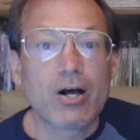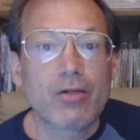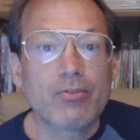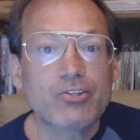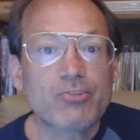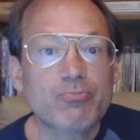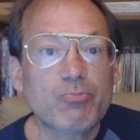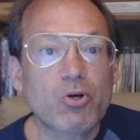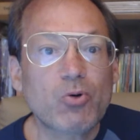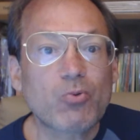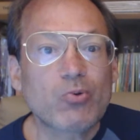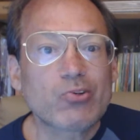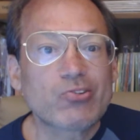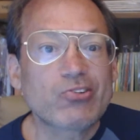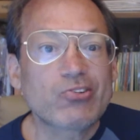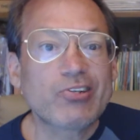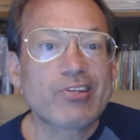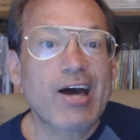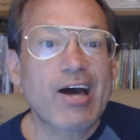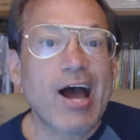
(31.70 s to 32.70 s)
this book
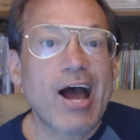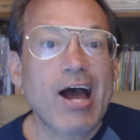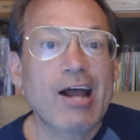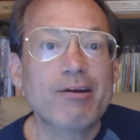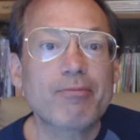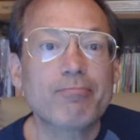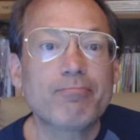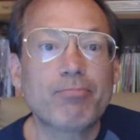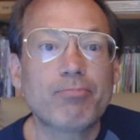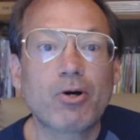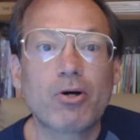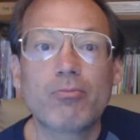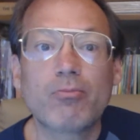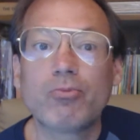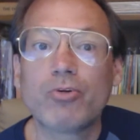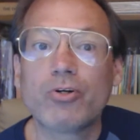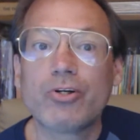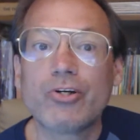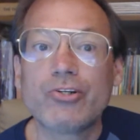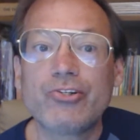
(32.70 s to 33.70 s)
was not
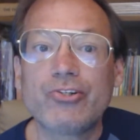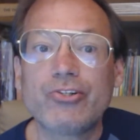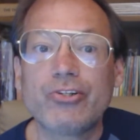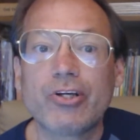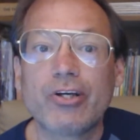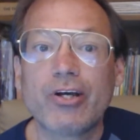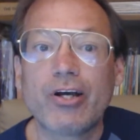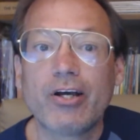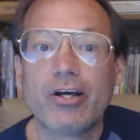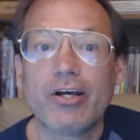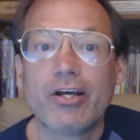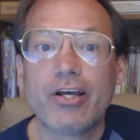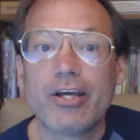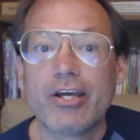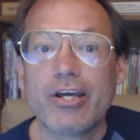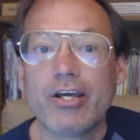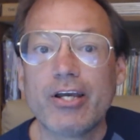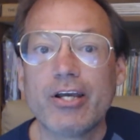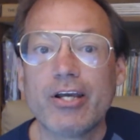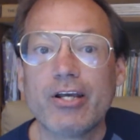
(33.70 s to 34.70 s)
published
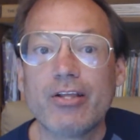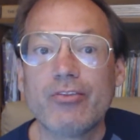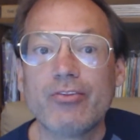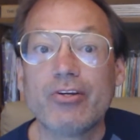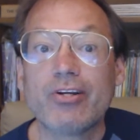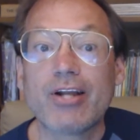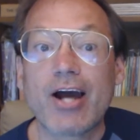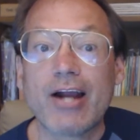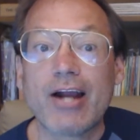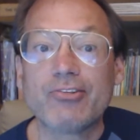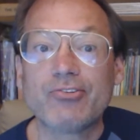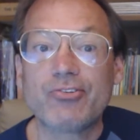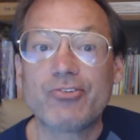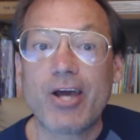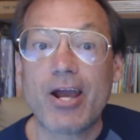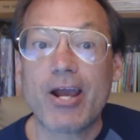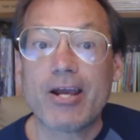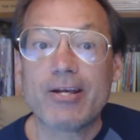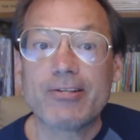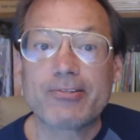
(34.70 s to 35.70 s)
in the United
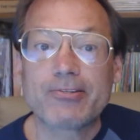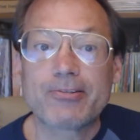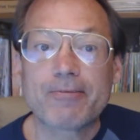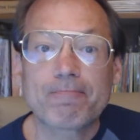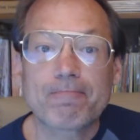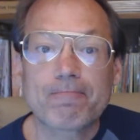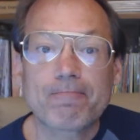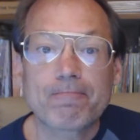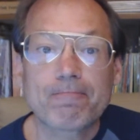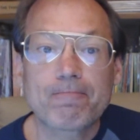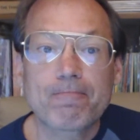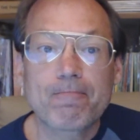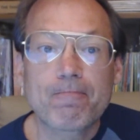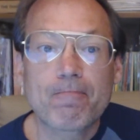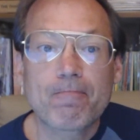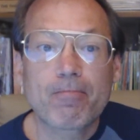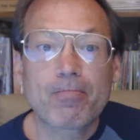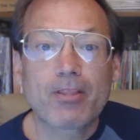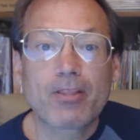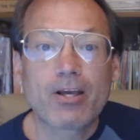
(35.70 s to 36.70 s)
States.
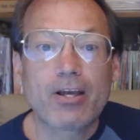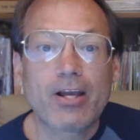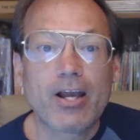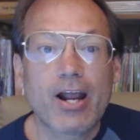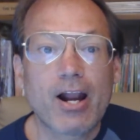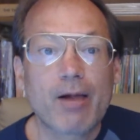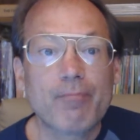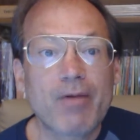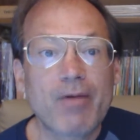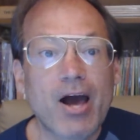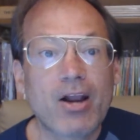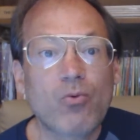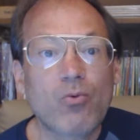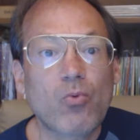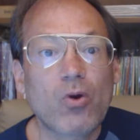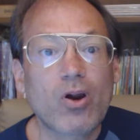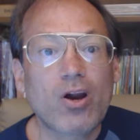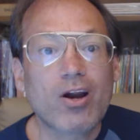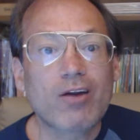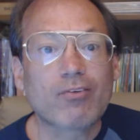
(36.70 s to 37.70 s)
And I'm not
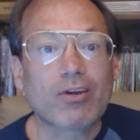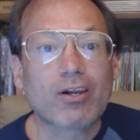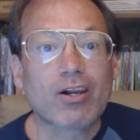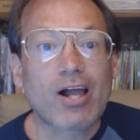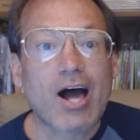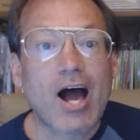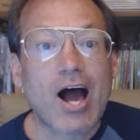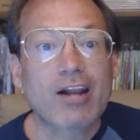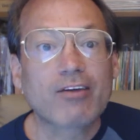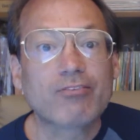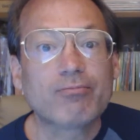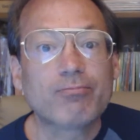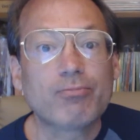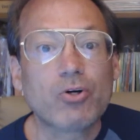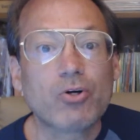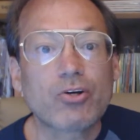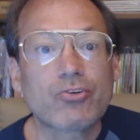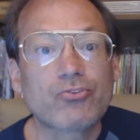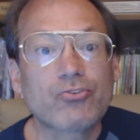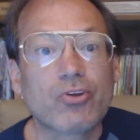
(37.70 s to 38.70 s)
aware of a lot of
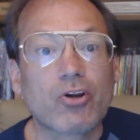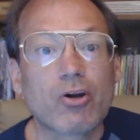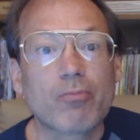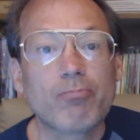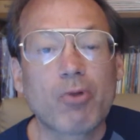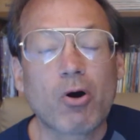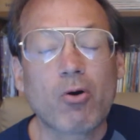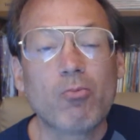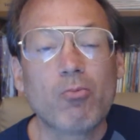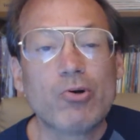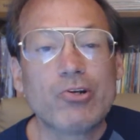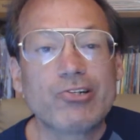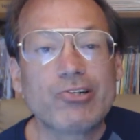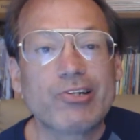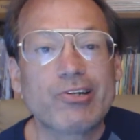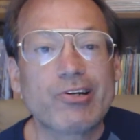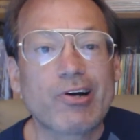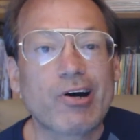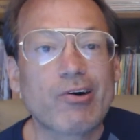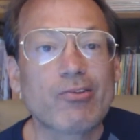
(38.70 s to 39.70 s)
books that are
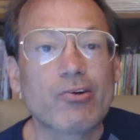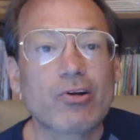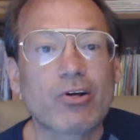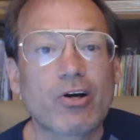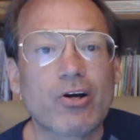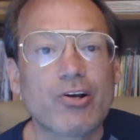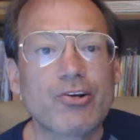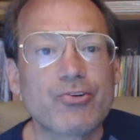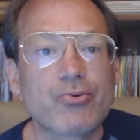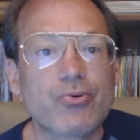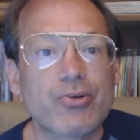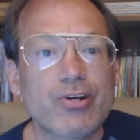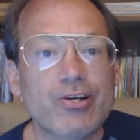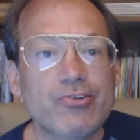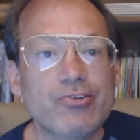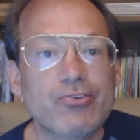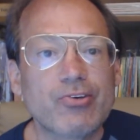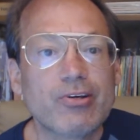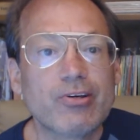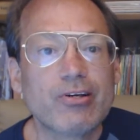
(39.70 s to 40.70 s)
published in other
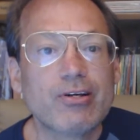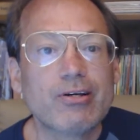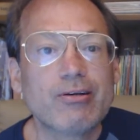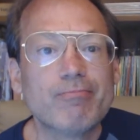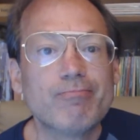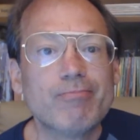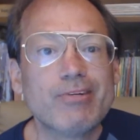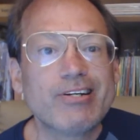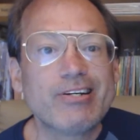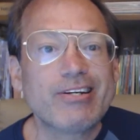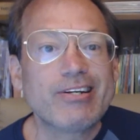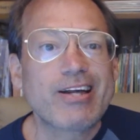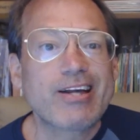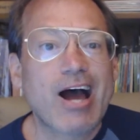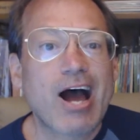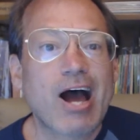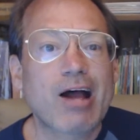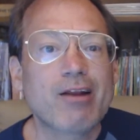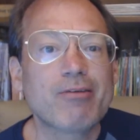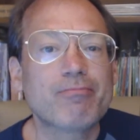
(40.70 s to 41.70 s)
countries but
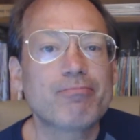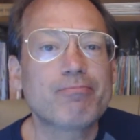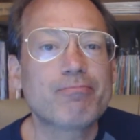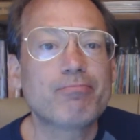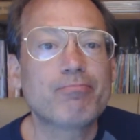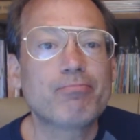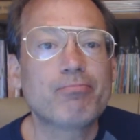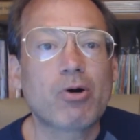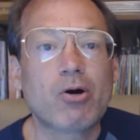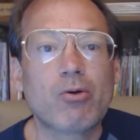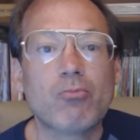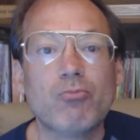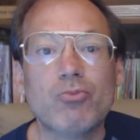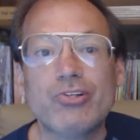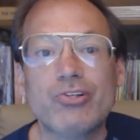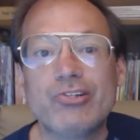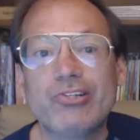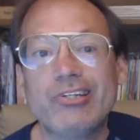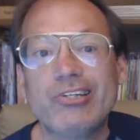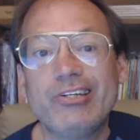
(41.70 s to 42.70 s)
not
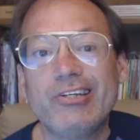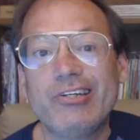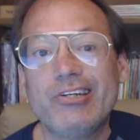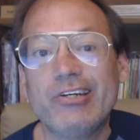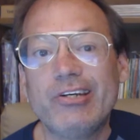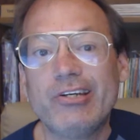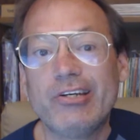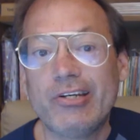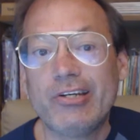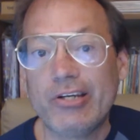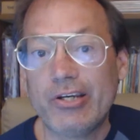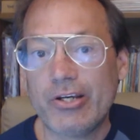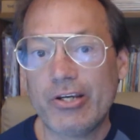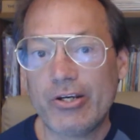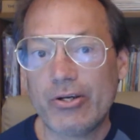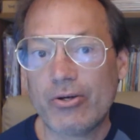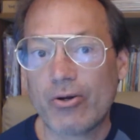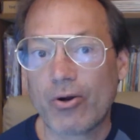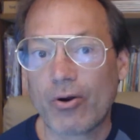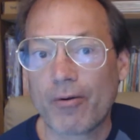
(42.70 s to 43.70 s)
published
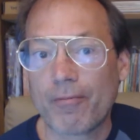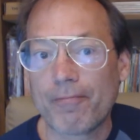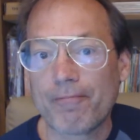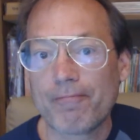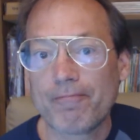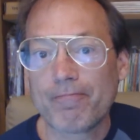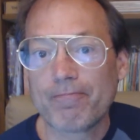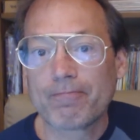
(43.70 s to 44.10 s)
here.